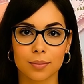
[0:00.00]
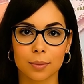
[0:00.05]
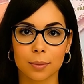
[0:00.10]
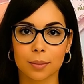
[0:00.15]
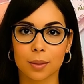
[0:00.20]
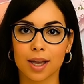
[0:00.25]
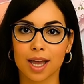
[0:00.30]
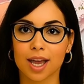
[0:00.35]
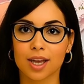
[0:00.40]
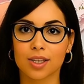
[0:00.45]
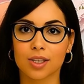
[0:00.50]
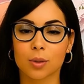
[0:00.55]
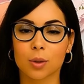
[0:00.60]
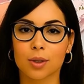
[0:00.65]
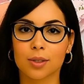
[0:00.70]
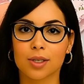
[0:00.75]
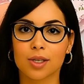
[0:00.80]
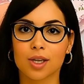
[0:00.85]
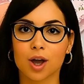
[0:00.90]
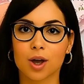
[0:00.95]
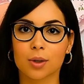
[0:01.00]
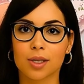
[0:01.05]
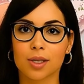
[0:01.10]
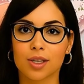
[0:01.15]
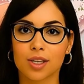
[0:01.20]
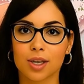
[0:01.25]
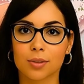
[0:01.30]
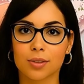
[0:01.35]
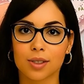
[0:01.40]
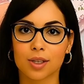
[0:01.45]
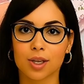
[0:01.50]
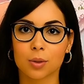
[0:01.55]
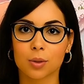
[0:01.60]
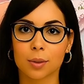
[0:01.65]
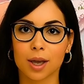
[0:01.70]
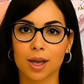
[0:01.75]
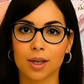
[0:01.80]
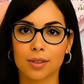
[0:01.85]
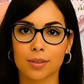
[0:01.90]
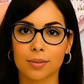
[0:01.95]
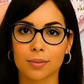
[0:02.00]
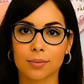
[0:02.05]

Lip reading: But here's where the story shifts a little bit.